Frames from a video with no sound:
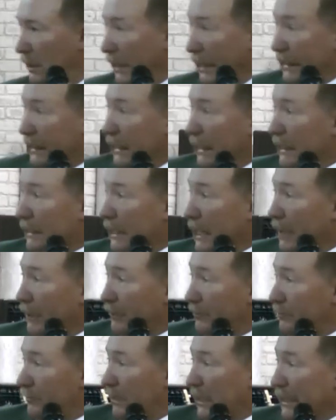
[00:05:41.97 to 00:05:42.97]
I can't
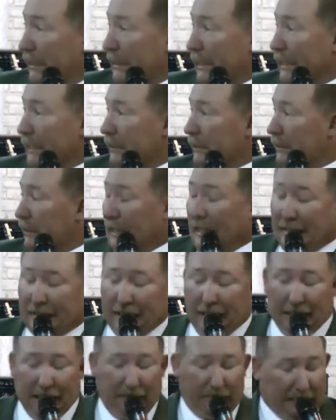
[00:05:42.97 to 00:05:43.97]
count them. I, I,
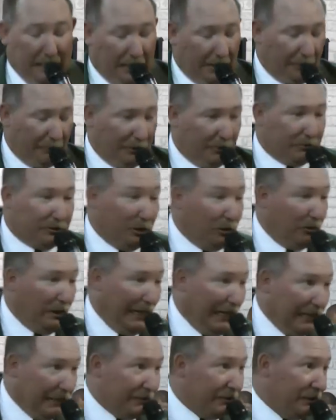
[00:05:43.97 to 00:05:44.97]
can, not even count them on two
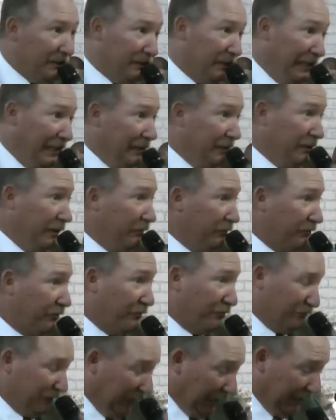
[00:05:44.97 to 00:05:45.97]
hands and ten
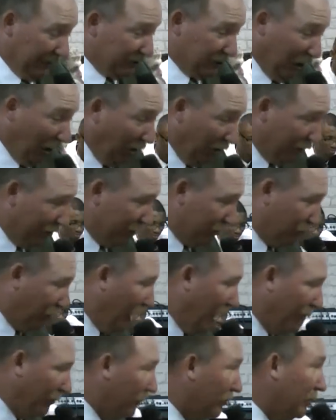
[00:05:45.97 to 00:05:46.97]
and ten toes,
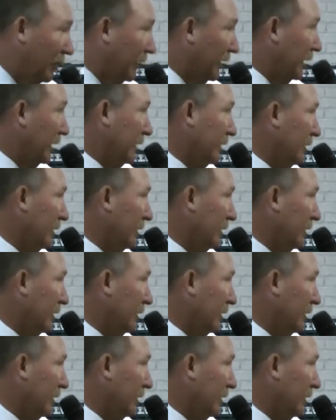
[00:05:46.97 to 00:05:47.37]
probably.